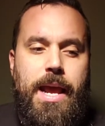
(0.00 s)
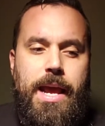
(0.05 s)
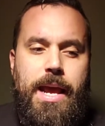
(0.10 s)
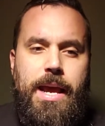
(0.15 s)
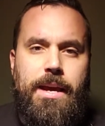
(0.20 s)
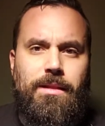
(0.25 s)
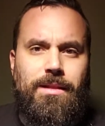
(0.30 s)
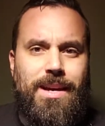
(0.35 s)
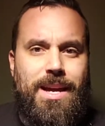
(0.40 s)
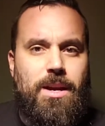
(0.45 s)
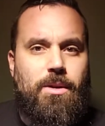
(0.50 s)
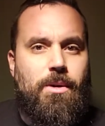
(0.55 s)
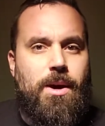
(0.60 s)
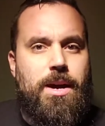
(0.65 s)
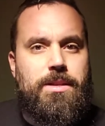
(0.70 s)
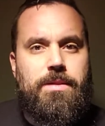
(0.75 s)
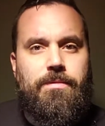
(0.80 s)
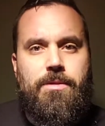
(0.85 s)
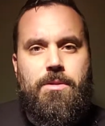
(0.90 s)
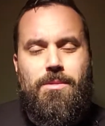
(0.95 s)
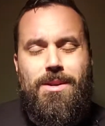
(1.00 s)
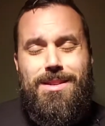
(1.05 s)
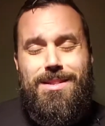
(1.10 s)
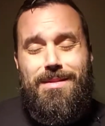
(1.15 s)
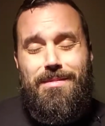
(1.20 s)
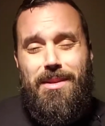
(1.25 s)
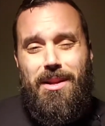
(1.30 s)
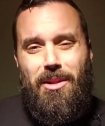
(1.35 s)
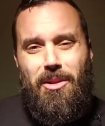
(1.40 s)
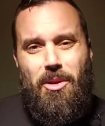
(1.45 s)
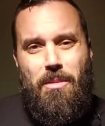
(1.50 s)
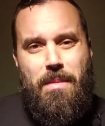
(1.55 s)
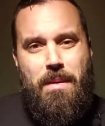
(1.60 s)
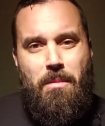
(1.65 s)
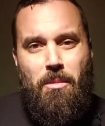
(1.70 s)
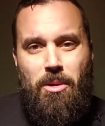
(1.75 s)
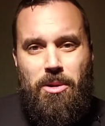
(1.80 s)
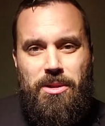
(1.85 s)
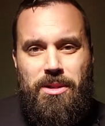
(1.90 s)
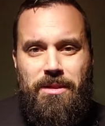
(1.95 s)
And likewise, if you want something a little bit
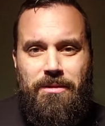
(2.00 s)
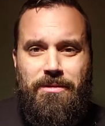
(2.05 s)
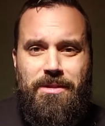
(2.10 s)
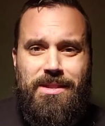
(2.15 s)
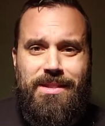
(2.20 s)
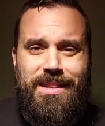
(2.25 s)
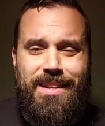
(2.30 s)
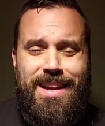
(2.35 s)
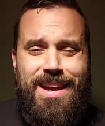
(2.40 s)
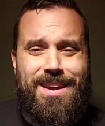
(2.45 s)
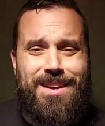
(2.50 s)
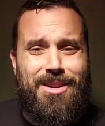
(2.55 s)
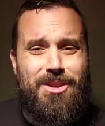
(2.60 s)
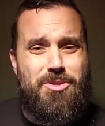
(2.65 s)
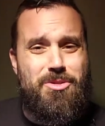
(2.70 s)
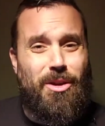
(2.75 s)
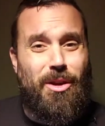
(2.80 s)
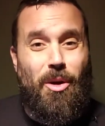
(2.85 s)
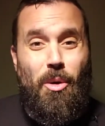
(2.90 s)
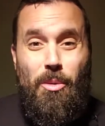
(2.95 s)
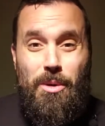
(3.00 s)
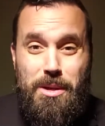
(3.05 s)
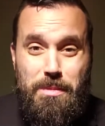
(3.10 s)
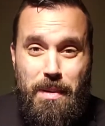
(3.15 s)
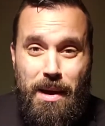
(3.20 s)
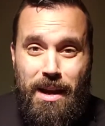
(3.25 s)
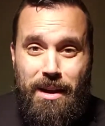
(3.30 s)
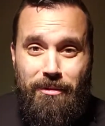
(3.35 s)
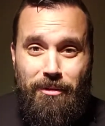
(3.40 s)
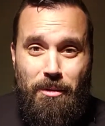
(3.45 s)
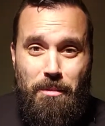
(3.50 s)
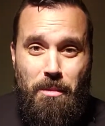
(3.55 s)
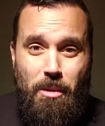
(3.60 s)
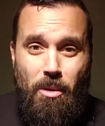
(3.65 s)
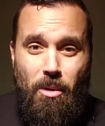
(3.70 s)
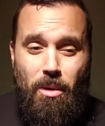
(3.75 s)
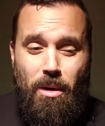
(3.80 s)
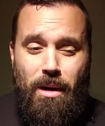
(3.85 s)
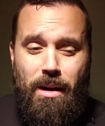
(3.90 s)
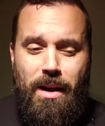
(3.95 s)
more sophisticated, you can always pay for
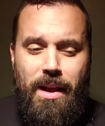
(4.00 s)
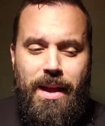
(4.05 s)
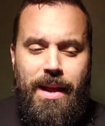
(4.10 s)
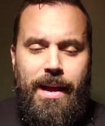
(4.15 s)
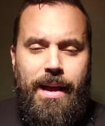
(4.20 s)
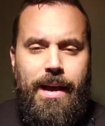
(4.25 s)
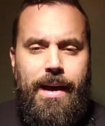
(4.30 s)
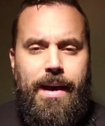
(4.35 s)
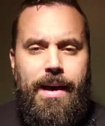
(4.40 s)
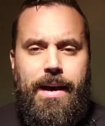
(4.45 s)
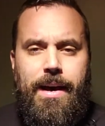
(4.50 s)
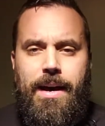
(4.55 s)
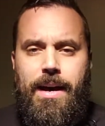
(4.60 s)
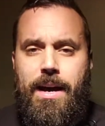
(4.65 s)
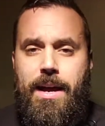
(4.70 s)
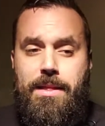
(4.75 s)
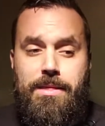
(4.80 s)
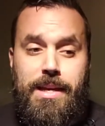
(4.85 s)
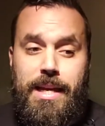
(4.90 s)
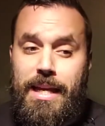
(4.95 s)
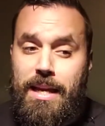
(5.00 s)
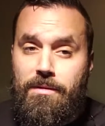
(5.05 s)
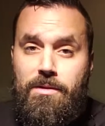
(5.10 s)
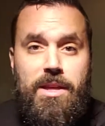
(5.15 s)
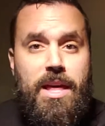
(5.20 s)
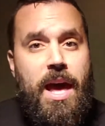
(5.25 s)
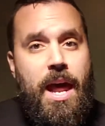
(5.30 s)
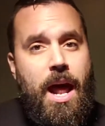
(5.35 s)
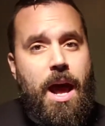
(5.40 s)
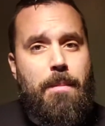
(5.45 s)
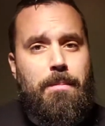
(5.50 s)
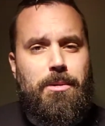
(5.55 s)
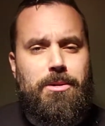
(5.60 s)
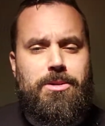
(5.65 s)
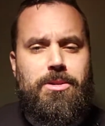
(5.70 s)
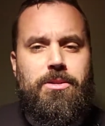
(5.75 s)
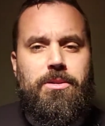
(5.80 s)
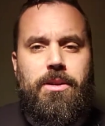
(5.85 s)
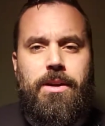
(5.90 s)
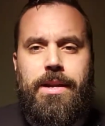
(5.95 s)
more. They give you that
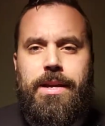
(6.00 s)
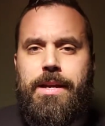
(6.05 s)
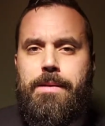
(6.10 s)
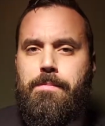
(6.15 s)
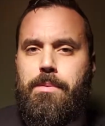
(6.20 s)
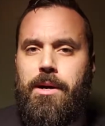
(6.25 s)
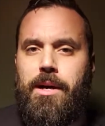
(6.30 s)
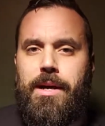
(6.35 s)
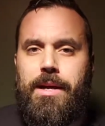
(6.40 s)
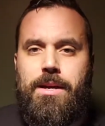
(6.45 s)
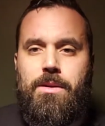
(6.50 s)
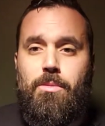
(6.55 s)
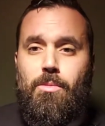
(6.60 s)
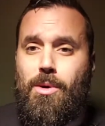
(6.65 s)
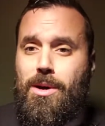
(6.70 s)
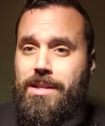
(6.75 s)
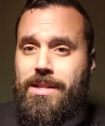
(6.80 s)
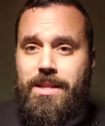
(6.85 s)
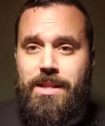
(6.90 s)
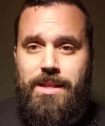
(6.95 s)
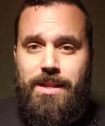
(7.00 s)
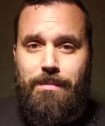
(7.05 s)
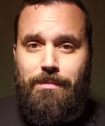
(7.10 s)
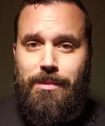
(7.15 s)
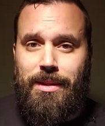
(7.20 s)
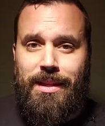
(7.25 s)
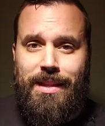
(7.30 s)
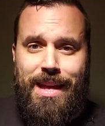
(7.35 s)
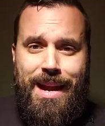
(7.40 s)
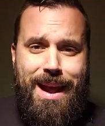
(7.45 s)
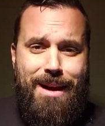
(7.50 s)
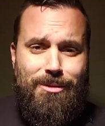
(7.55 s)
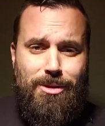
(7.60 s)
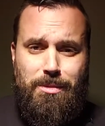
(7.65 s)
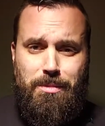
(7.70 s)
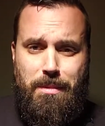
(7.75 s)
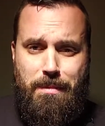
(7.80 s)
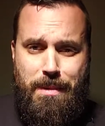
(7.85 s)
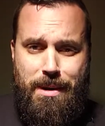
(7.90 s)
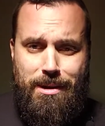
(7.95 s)
opportunity, but it wasn't something that I was
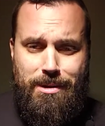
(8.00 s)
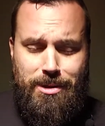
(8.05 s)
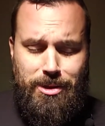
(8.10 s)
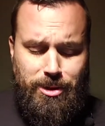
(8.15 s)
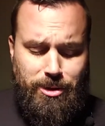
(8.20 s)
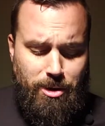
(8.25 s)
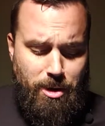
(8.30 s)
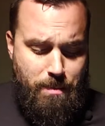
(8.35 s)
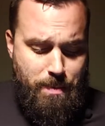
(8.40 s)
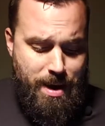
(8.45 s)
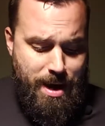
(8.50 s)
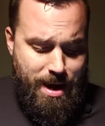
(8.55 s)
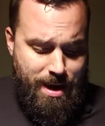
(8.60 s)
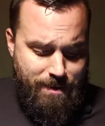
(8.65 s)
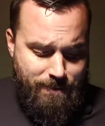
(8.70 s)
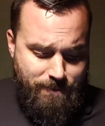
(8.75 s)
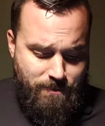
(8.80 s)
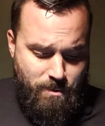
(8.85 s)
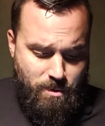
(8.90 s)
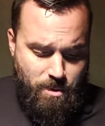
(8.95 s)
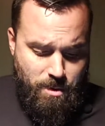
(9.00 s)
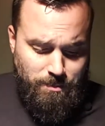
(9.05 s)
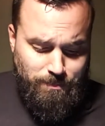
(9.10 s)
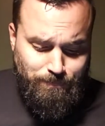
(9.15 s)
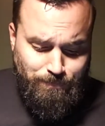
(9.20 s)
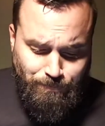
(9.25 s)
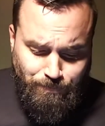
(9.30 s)
prepared to start paying for.